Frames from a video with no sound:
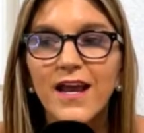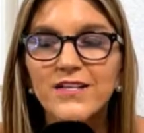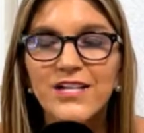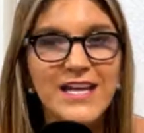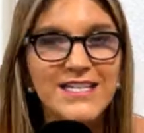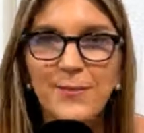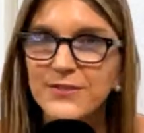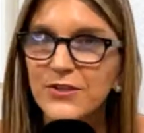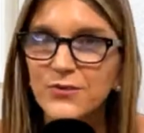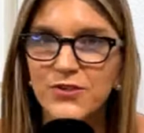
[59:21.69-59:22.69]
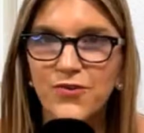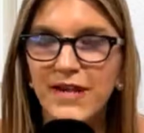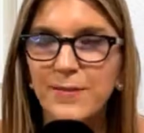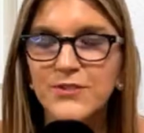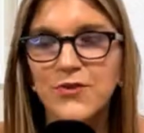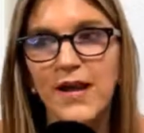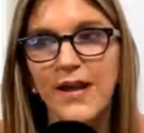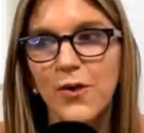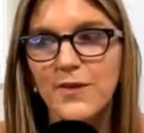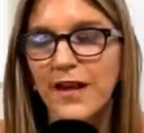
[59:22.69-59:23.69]
Today's episode was a great episode. I
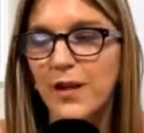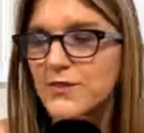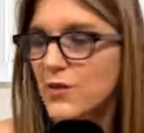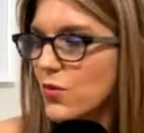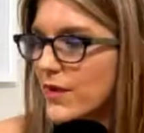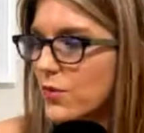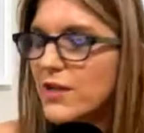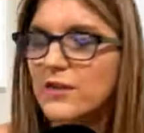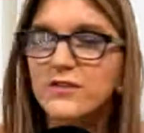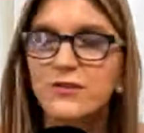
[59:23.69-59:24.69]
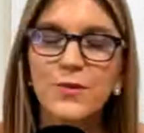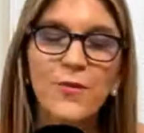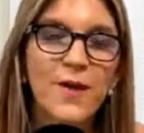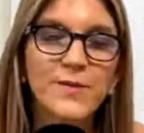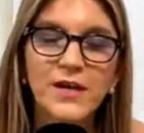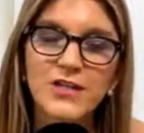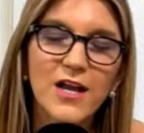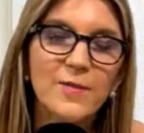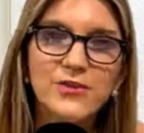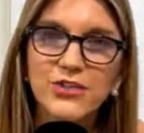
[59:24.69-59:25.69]
hope it helps. Tomorrow I'm going to talk
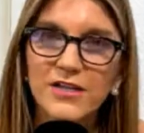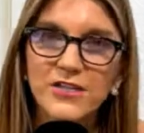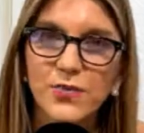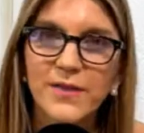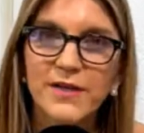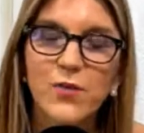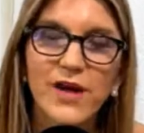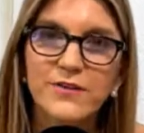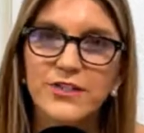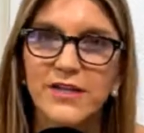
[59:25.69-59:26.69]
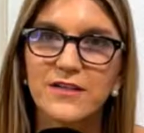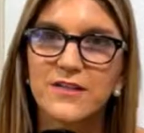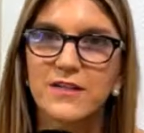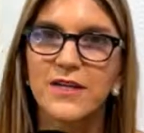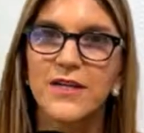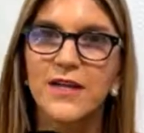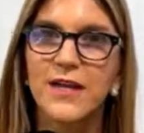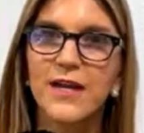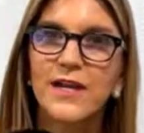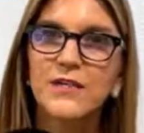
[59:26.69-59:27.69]
about jealous women and why they're jealous.
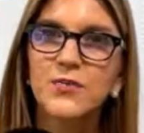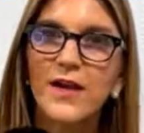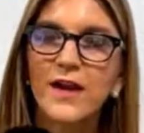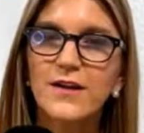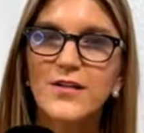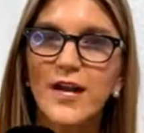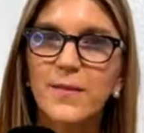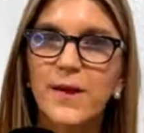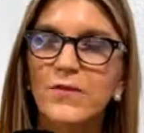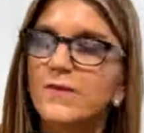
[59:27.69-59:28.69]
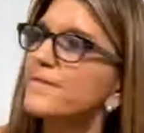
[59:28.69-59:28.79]
Next week, we're going to talk about